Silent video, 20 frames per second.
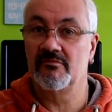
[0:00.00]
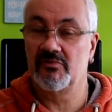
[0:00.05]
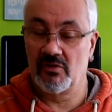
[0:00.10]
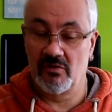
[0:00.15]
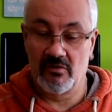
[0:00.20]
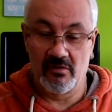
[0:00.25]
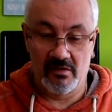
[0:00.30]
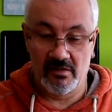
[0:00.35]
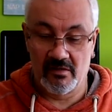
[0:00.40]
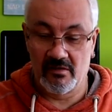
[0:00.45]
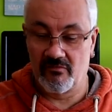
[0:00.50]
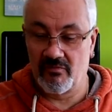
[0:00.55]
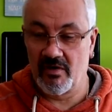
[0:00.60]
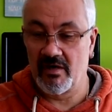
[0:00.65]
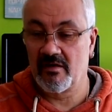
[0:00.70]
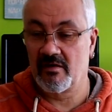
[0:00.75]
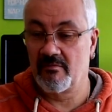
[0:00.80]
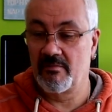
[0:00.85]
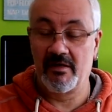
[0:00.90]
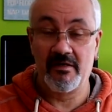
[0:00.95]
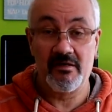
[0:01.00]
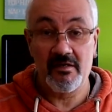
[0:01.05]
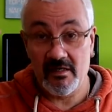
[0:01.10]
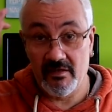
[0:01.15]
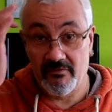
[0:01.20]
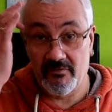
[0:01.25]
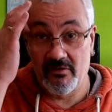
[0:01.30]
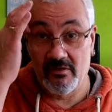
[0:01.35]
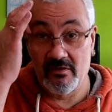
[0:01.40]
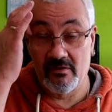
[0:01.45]
So I can recommend it
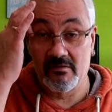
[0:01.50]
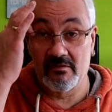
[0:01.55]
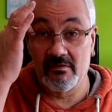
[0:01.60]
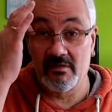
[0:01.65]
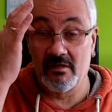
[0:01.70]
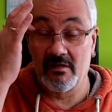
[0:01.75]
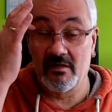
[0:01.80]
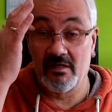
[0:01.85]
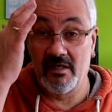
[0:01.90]
if you're